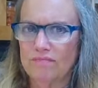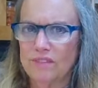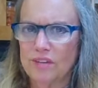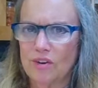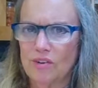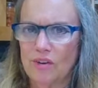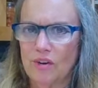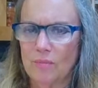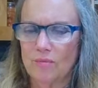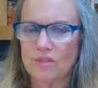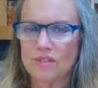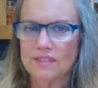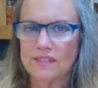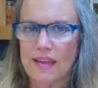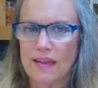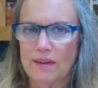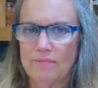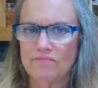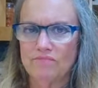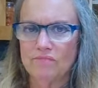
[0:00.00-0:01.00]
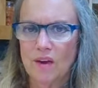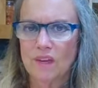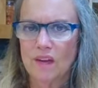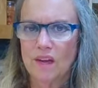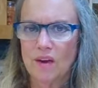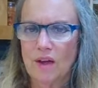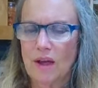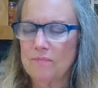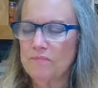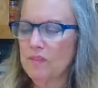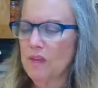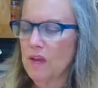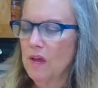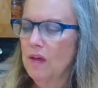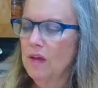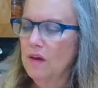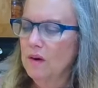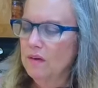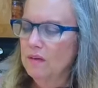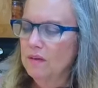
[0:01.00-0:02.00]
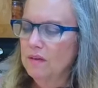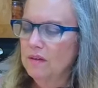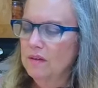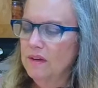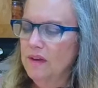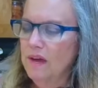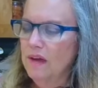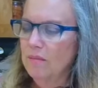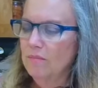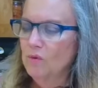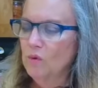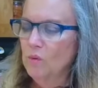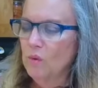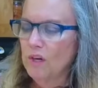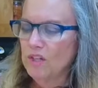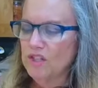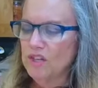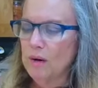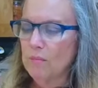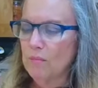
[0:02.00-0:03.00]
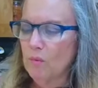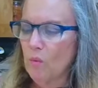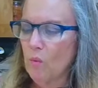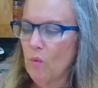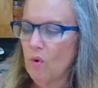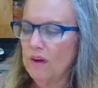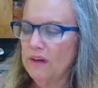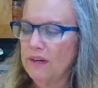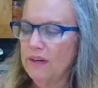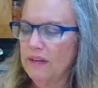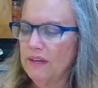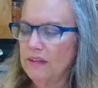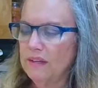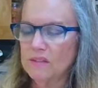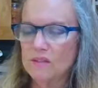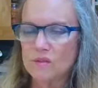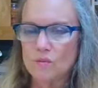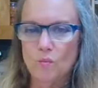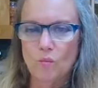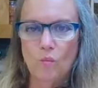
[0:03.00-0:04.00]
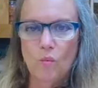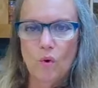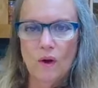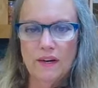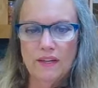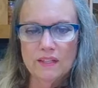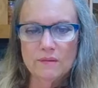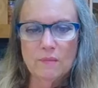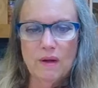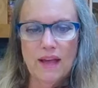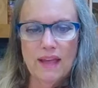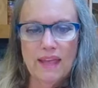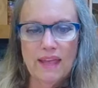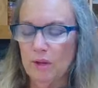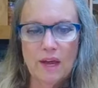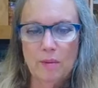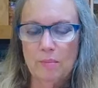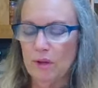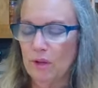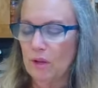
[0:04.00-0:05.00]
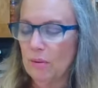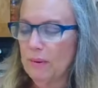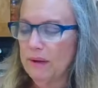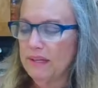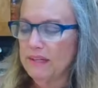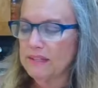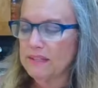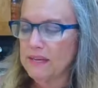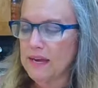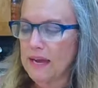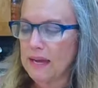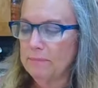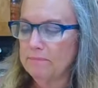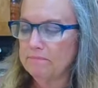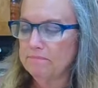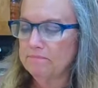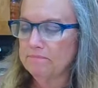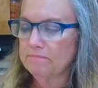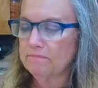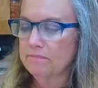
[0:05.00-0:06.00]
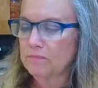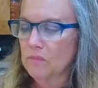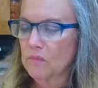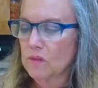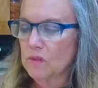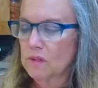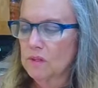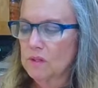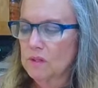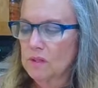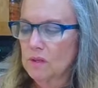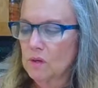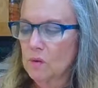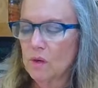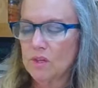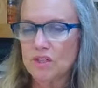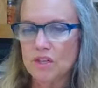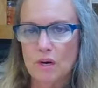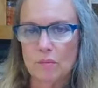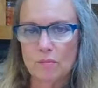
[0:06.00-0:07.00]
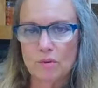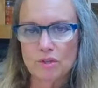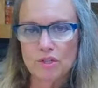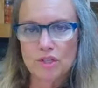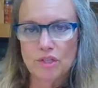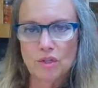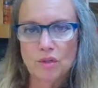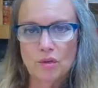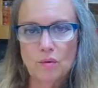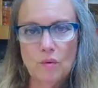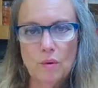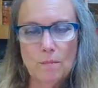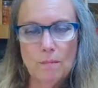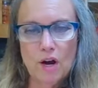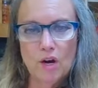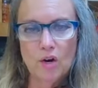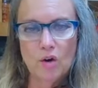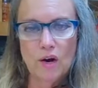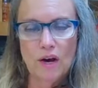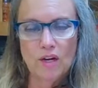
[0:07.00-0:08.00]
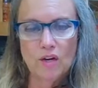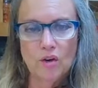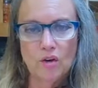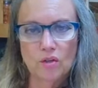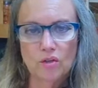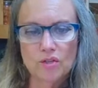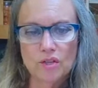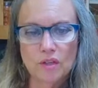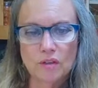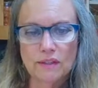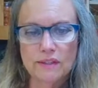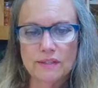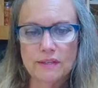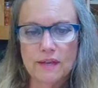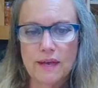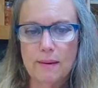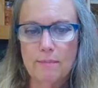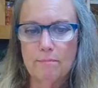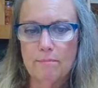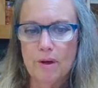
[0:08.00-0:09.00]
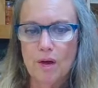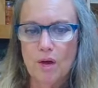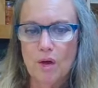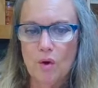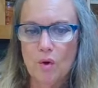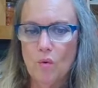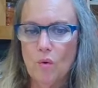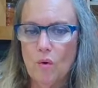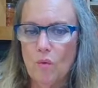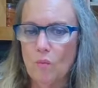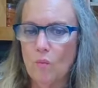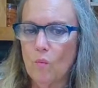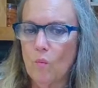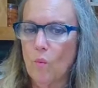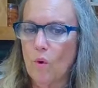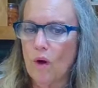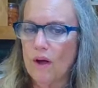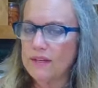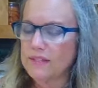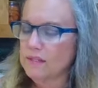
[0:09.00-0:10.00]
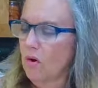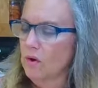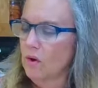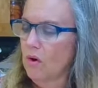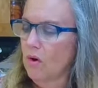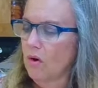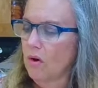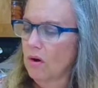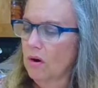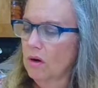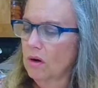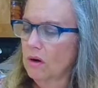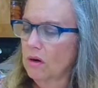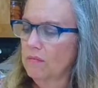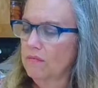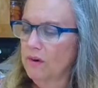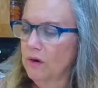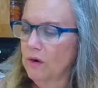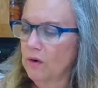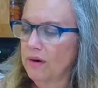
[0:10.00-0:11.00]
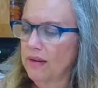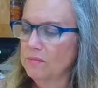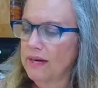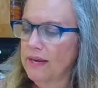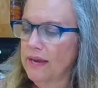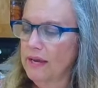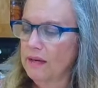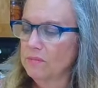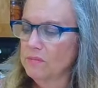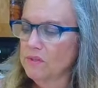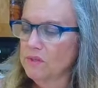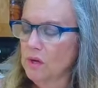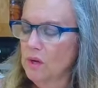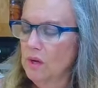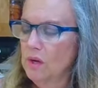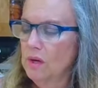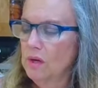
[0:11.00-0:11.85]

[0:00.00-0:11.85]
Don't know, I'm just saying, okay? Um, question number one is What is my accountability buddy's name? Question number two My granddaughters Alyssa and Bo, what are their nicknames?